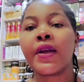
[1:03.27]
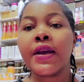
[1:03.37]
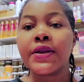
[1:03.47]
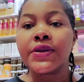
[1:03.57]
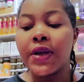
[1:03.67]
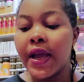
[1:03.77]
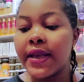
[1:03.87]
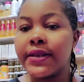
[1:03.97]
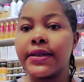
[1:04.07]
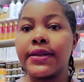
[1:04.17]
So
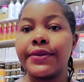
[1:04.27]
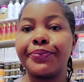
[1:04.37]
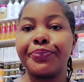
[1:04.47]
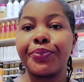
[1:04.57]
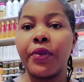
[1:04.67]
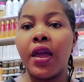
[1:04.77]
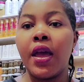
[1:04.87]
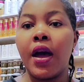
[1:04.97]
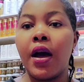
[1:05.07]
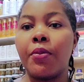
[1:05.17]
guys,
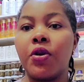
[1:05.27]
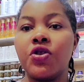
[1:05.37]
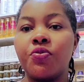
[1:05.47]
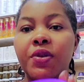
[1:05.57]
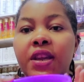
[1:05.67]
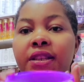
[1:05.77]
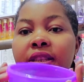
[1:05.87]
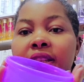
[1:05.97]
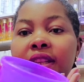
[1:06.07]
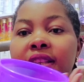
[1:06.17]
I'm going to be
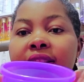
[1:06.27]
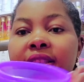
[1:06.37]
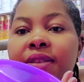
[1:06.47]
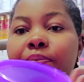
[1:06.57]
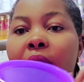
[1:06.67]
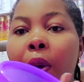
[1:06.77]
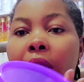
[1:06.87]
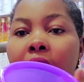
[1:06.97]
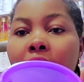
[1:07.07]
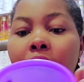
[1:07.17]
getting this
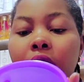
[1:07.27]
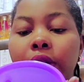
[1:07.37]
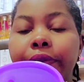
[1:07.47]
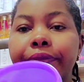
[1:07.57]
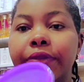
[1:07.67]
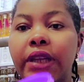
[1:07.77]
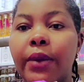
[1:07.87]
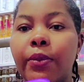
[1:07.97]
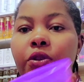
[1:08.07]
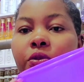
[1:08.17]
barrel. Yeah,
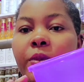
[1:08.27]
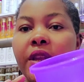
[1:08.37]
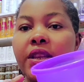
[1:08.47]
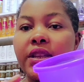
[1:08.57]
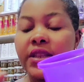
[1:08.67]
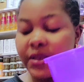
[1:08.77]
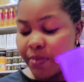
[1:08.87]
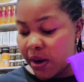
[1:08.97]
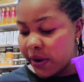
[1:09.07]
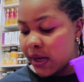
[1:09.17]
I'm going to be getting this
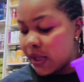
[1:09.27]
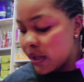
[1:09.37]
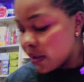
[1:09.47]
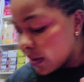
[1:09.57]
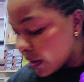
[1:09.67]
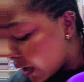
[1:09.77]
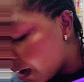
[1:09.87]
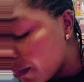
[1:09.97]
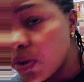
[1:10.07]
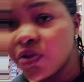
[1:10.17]
barrel.
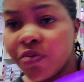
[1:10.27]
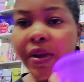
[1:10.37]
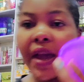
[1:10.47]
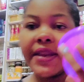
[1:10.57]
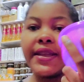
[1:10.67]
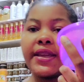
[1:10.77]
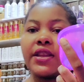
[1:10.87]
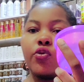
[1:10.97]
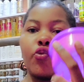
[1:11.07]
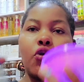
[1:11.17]
I'm going to be adding
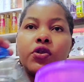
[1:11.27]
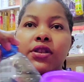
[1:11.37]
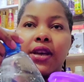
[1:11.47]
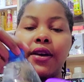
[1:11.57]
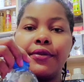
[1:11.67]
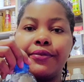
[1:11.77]
in water